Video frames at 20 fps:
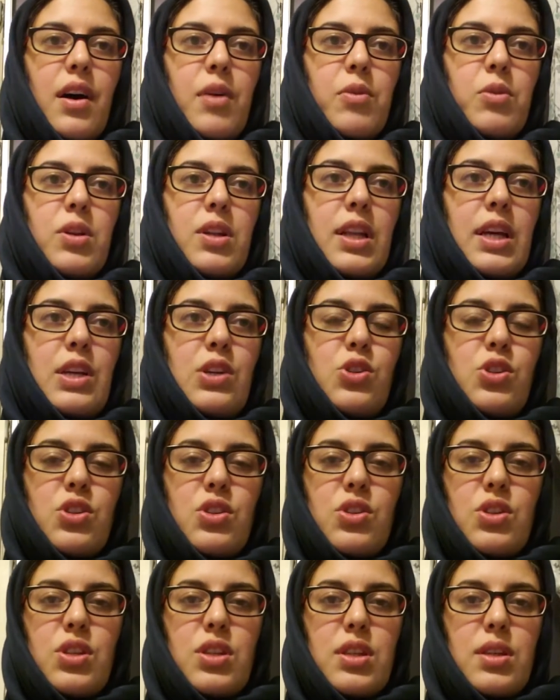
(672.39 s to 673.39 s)

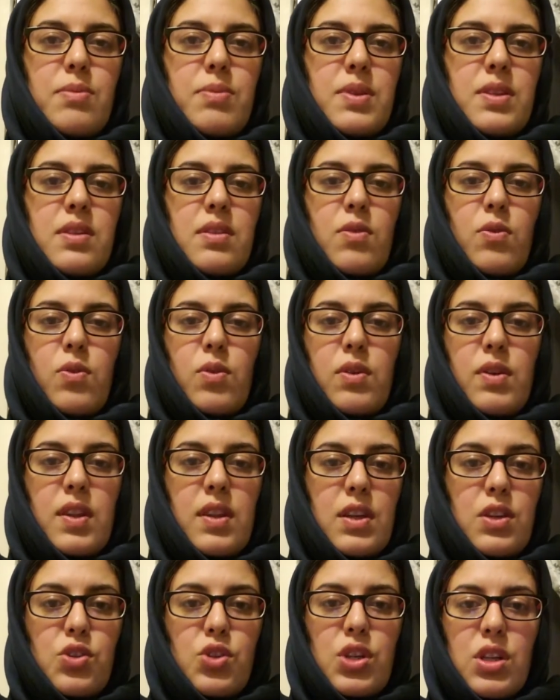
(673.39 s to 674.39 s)
relationships
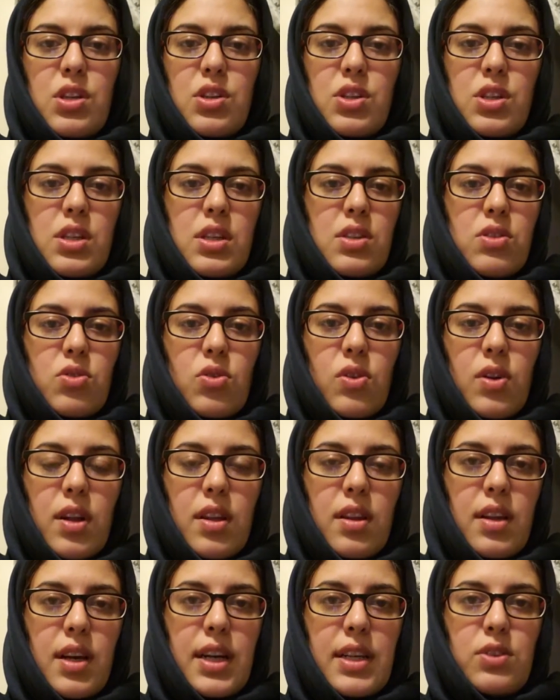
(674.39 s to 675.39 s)
within churches or
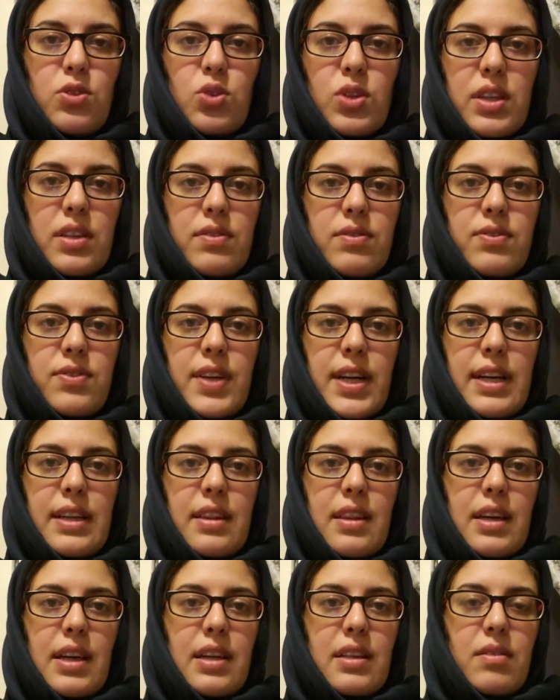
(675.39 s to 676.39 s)
online, you can find
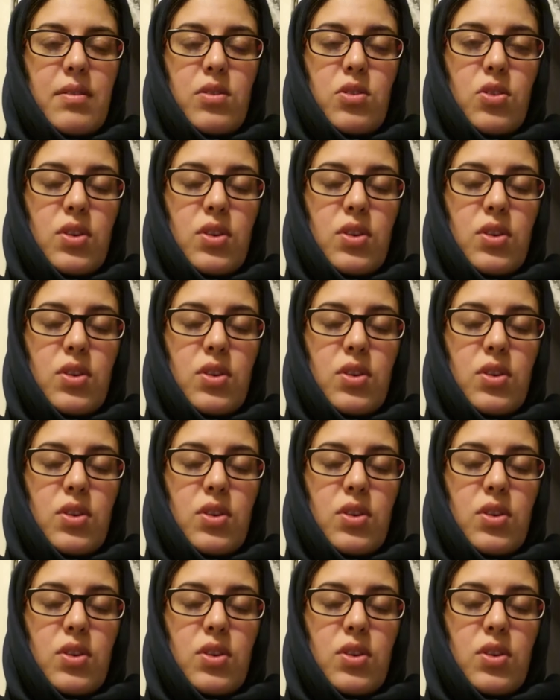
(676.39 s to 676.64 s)
that